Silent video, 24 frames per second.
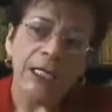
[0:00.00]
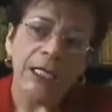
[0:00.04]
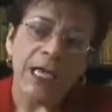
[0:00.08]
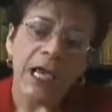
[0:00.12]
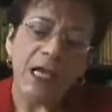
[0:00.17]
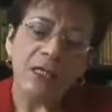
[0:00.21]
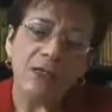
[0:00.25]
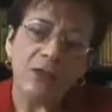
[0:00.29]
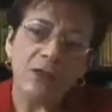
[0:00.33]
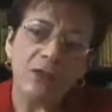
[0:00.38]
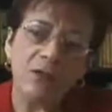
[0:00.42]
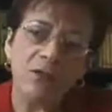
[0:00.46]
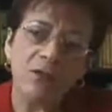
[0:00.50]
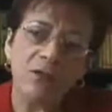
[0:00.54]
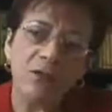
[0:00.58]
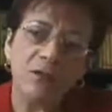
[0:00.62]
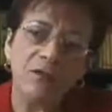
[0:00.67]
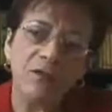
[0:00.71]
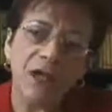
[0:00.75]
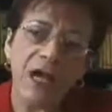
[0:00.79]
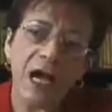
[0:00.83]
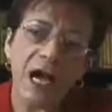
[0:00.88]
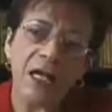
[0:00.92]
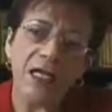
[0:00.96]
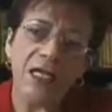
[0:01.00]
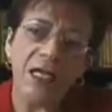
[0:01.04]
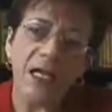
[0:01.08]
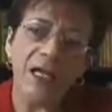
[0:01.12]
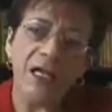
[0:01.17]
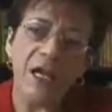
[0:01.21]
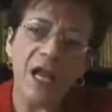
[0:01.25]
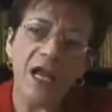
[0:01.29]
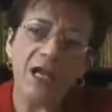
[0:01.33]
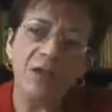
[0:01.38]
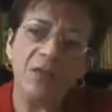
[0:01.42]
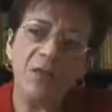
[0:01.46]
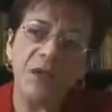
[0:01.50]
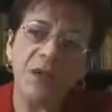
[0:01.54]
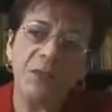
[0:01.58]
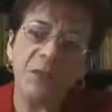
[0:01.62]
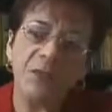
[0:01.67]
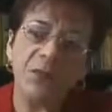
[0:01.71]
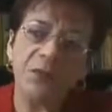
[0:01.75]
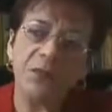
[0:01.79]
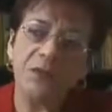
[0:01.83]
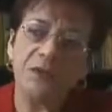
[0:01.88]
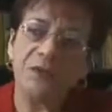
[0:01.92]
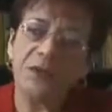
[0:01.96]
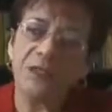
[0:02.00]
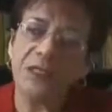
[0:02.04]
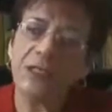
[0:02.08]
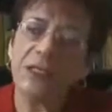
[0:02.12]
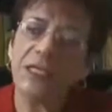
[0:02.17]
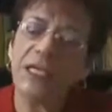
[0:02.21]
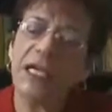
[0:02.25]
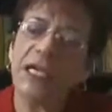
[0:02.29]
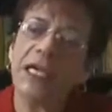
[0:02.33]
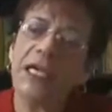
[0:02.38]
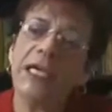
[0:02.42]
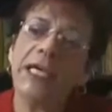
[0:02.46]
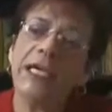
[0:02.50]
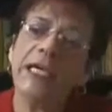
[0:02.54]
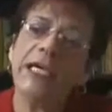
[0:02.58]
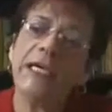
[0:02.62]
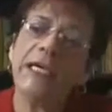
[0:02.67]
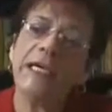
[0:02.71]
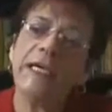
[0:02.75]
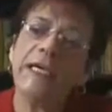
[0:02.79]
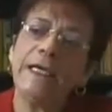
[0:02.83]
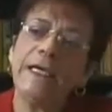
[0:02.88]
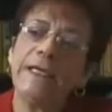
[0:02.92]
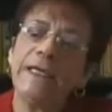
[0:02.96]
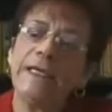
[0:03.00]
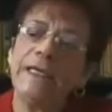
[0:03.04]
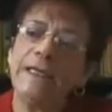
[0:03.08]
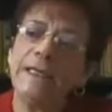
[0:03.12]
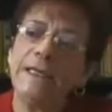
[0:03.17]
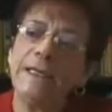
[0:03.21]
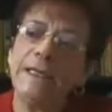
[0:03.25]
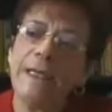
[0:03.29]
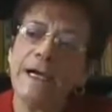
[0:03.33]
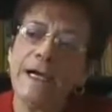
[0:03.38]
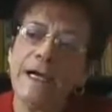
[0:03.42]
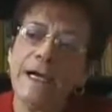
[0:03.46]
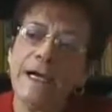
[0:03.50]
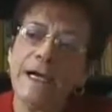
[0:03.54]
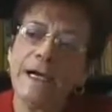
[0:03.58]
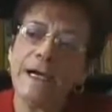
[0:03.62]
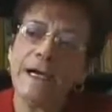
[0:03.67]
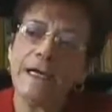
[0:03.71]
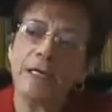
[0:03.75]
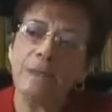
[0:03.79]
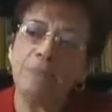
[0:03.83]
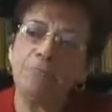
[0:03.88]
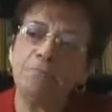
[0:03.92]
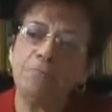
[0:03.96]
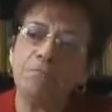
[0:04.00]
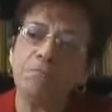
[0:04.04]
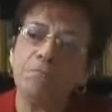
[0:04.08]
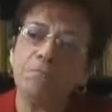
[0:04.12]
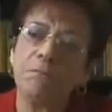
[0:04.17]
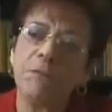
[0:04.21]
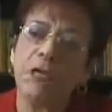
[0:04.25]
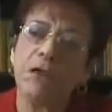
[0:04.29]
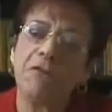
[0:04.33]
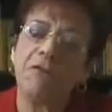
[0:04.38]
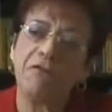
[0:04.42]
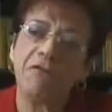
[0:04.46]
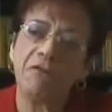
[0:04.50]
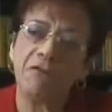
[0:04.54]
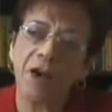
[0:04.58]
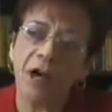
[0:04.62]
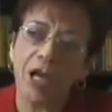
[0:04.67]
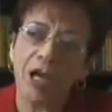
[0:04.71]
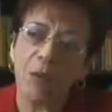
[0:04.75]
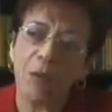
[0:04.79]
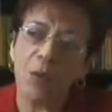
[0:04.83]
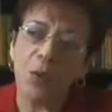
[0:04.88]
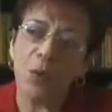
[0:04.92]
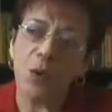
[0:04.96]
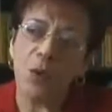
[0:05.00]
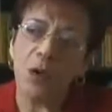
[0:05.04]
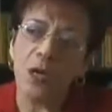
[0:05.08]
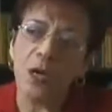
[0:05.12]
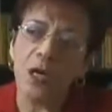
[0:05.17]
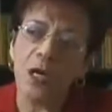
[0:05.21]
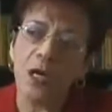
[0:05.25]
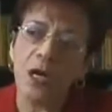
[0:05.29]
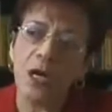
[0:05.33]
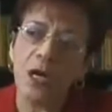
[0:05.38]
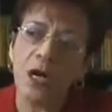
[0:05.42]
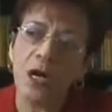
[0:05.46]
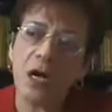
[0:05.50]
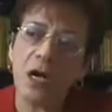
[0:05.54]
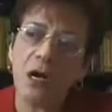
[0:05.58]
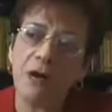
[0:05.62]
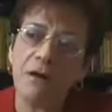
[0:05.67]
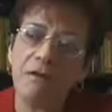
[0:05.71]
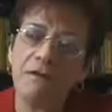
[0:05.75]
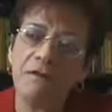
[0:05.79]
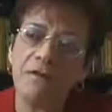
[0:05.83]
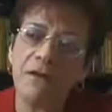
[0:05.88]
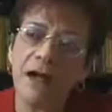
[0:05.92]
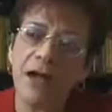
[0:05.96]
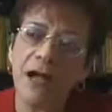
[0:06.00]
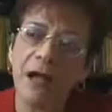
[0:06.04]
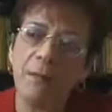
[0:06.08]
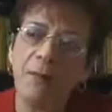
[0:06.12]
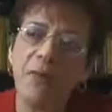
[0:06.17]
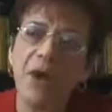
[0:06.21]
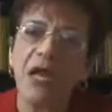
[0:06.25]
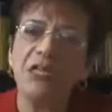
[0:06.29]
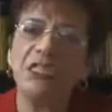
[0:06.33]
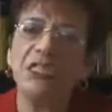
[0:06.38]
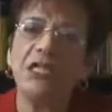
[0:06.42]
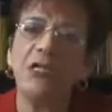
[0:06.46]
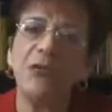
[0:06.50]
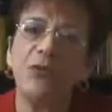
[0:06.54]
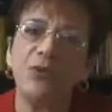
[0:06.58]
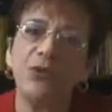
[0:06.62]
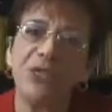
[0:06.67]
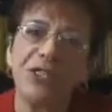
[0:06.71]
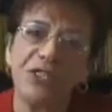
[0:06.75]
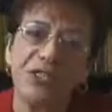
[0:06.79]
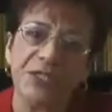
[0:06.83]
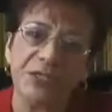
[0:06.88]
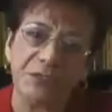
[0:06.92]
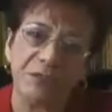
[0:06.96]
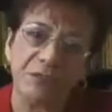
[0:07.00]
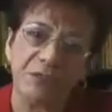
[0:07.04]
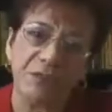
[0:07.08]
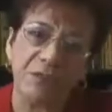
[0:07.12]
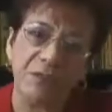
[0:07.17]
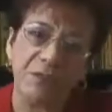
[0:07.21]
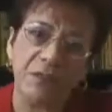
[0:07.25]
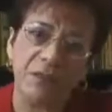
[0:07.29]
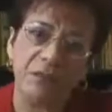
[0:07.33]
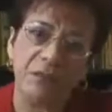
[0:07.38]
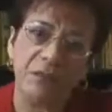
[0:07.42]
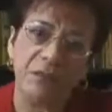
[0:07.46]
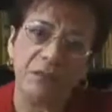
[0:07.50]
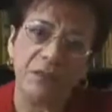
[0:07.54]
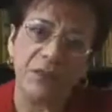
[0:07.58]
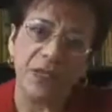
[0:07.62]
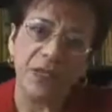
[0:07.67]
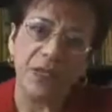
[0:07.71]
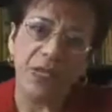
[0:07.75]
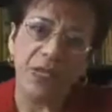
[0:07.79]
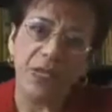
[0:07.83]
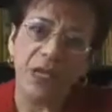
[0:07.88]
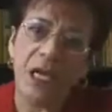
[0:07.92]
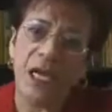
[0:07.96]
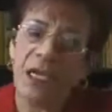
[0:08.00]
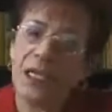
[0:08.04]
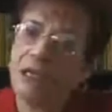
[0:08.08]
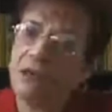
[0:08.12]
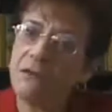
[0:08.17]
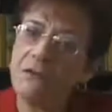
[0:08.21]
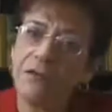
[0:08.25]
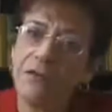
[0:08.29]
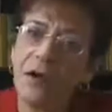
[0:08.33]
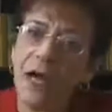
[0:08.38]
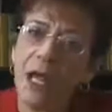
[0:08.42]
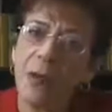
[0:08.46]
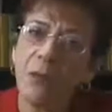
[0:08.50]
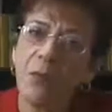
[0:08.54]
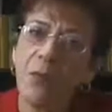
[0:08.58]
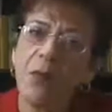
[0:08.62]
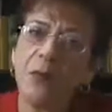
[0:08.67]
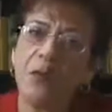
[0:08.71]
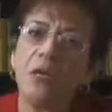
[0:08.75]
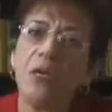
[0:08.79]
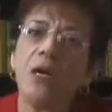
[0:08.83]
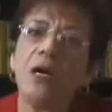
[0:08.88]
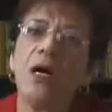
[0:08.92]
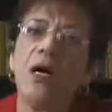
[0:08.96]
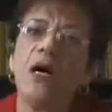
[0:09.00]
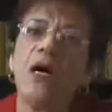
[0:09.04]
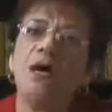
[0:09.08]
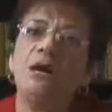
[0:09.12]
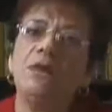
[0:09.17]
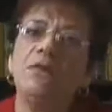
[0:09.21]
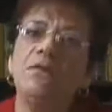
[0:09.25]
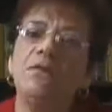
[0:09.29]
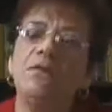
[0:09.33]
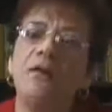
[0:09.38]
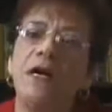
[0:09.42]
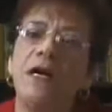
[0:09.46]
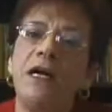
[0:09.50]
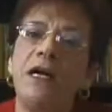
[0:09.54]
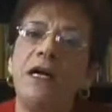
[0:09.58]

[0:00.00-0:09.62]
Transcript: existence of God cannot be proven in the framework of practical reason, in the framework of